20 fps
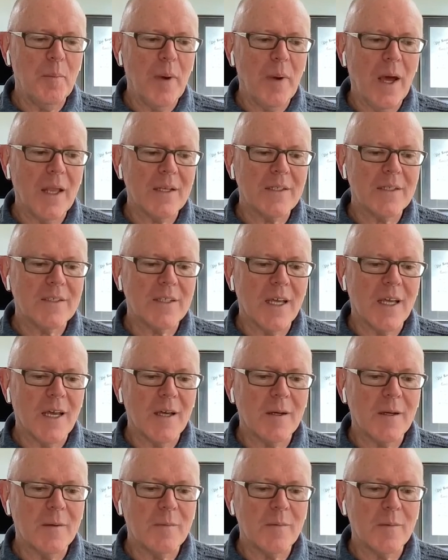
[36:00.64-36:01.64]
but
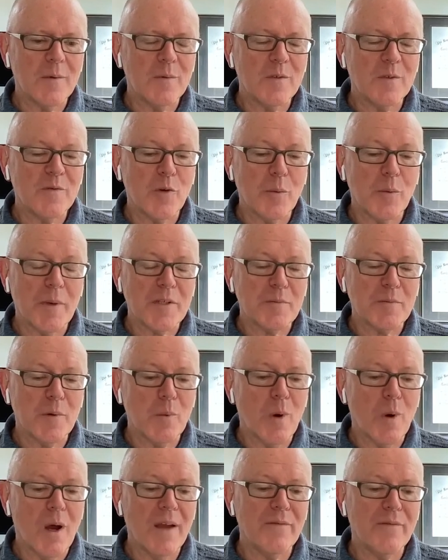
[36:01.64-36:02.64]
um, it was very much
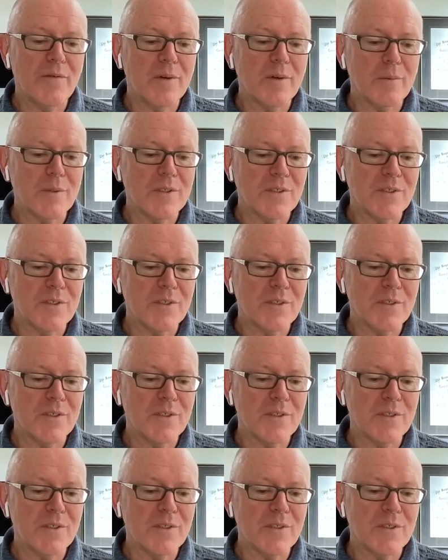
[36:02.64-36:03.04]
my wife who